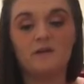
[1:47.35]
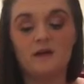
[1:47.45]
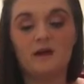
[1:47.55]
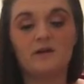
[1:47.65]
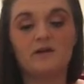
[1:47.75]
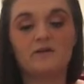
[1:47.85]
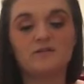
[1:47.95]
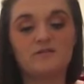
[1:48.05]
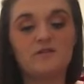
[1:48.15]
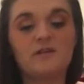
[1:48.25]

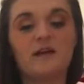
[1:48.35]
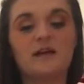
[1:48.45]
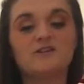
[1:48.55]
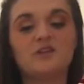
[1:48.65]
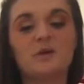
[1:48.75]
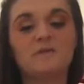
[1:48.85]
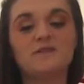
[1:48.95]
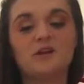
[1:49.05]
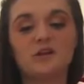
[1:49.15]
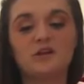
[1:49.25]
Lockers, 3
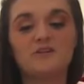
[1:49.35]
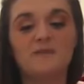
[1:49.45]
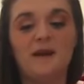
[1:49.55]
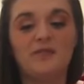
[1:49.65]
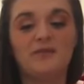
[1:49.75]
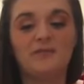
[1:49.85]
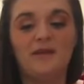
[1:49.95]
classrooms, a girl's bathroom,